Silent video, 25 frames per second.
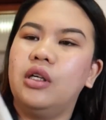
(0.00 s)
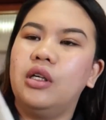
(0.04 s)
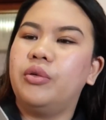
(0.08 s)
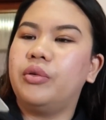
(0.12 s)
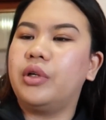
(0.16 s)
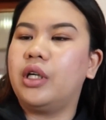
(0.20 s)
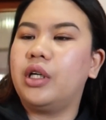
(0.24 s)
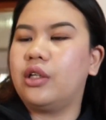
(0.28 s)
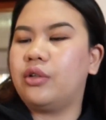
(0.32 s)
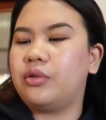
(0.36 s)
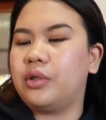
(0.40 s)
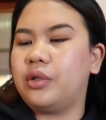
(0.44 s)

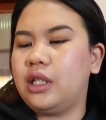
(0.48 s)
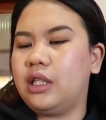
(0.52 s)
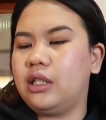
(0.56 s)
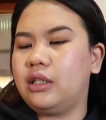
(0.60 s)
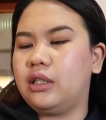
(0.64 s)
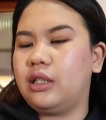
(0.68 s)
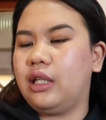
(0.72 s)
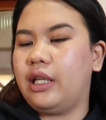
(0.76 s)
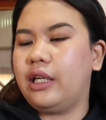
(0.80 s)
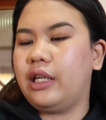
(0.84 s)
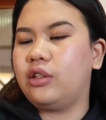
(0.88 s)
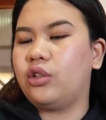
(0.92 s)
I'm gonna read
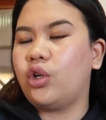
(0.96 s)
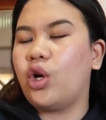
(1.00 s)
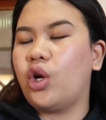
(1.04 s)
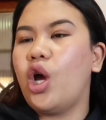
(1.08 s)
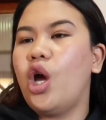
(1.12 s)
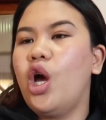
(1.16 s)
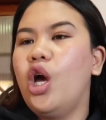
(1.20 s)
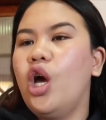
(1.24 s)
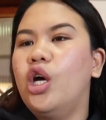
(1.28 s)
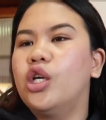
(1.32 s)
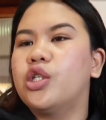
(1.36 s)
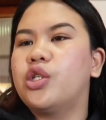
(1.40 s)
it later.
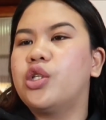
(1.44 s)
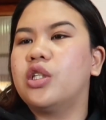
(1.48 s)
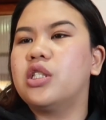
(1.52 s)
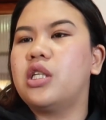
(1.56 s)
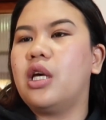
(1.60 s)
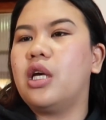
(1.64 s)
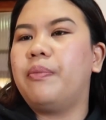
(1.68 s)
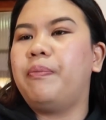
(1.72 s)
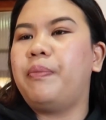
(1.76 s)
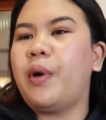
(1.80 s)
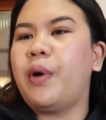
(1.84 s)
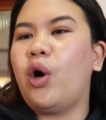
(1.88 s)
So it's
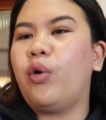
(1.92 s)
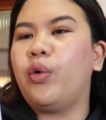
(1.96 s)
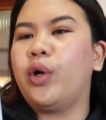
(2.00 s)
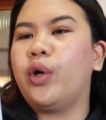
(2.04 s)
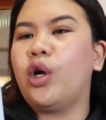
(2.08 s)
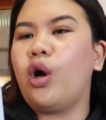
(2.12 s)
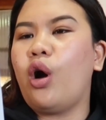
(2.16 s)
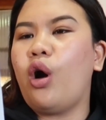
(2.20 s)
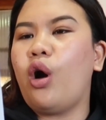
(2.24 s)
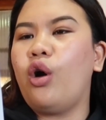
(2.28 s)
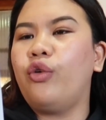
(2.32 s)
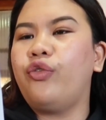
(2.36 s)
a
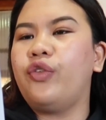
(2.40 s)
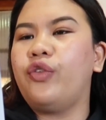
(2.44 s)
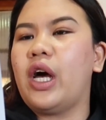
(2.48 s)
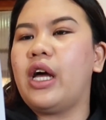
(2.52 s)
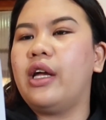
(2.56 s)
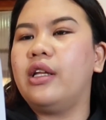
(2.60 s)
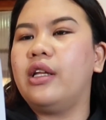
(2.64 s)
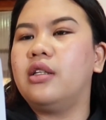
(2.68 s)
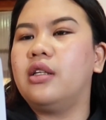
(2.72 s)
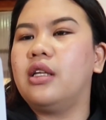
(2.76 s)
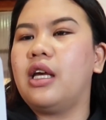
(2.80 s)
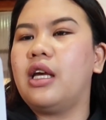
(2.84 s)
power off
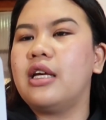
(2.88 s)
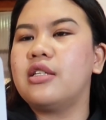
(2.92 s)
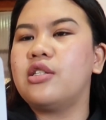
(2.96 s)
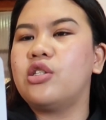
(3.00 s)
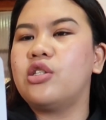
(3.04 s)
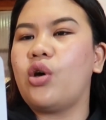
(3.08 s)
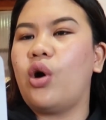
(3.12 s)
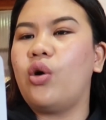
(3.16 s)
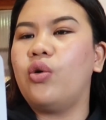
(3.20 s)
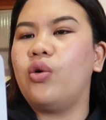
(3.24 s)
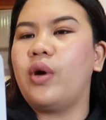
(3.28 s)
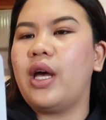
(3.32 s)
and
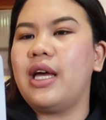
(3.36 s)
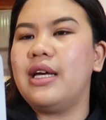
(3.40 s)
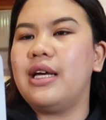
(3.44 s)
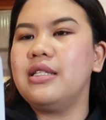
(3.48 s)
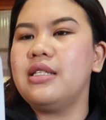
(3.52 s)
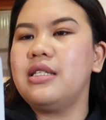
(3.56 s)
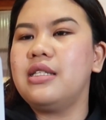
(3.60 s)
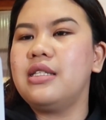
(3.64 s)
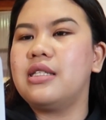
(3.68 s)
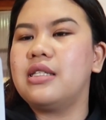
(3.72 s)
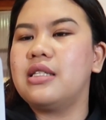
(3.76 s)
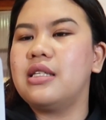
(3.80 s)

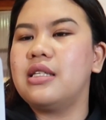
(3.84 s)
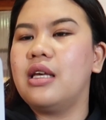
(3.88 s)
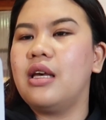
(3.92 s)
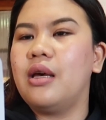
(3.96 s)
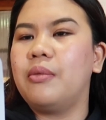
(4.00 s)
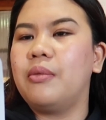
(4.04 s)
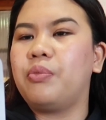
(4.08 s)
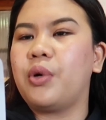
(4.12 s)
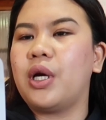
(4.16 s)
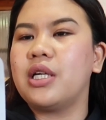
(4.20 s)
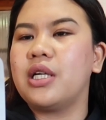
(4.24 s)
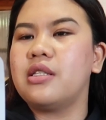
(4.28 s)
SOS.
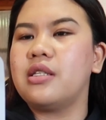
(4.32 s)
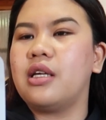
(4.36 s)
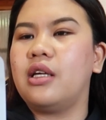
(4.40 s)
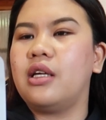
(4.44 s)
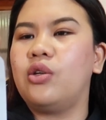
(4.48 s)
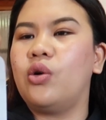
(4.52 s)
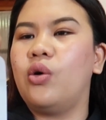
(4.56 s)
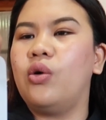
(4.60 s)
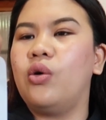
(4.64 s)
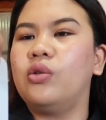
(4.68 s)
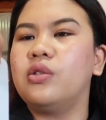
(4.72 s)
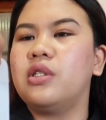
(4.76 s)
Press
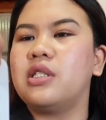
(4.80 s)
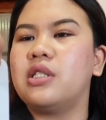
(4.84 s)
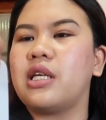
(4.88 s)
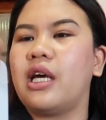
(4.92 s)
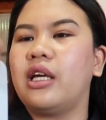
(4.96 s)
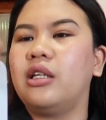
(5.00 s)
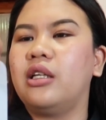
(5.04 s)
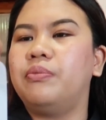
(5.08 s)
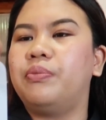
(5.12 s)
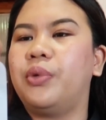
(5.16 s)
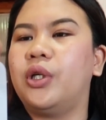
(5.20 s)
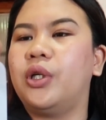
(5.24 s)
and hold
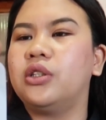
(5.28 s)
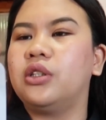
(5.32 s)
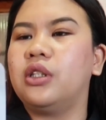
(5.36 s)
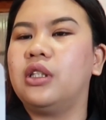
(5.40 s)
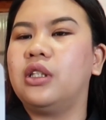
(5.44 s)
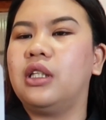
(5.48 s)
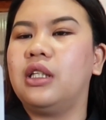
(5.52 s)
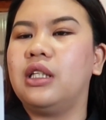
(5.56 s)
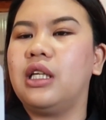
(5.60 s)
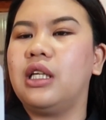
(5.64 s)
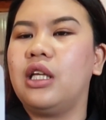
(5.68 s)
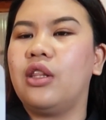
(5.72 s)
side
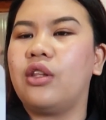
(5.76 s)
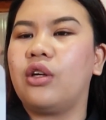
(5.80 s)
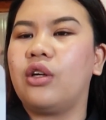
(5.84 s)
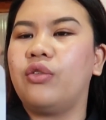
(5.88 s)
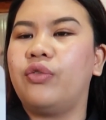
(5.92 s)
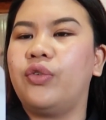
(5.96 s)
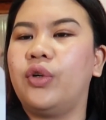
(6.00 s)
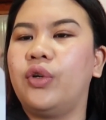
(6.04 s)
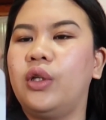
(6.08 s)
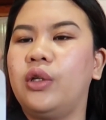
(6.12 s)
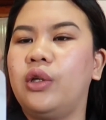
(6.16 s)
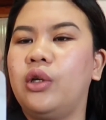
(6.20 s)
button and either
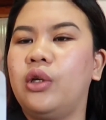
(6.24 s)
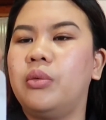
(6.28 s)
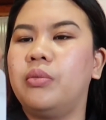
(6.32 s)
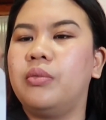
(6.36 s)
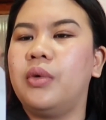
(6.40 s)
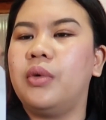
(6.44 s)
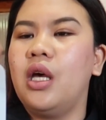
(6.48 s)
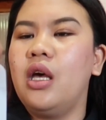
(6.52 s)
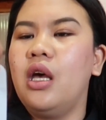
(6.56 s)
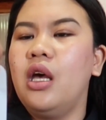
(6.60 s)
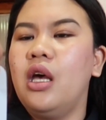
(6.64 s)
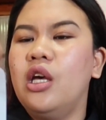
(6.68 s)

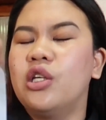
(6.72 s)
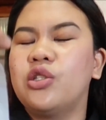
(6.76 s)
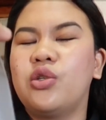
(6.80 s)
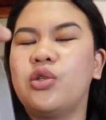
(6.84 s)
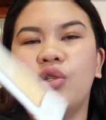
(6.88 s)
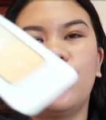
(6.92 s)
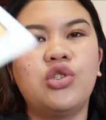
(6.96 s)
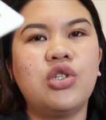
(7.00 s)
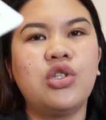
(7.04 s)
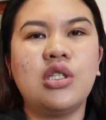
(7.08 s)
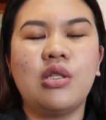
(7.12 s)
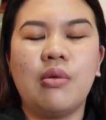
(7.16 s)
volume. So
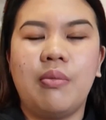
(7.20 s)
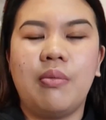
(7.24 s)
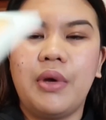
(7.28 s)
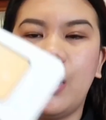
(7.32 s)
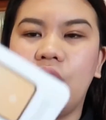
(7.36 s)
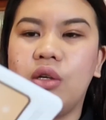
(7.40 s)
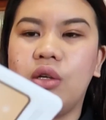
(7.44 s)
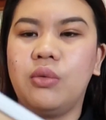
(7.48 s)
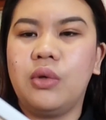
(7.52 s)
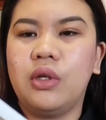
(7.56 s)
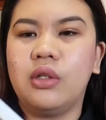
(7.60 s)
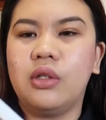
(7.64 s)
it's just a
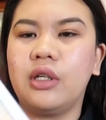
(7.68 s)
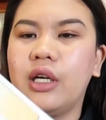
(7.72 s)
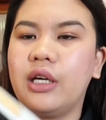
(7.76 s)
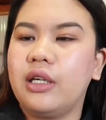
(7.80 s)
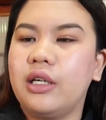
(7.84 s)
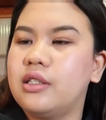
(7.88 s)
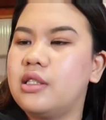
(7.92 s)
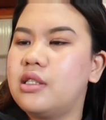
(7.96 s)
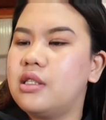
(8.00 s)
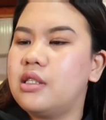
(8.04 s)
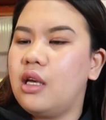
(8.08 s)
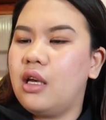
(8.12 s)
manual,
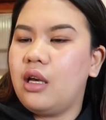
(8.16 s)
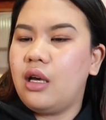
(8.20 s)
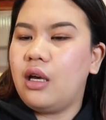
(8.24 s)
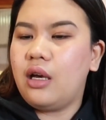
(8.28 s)
guys.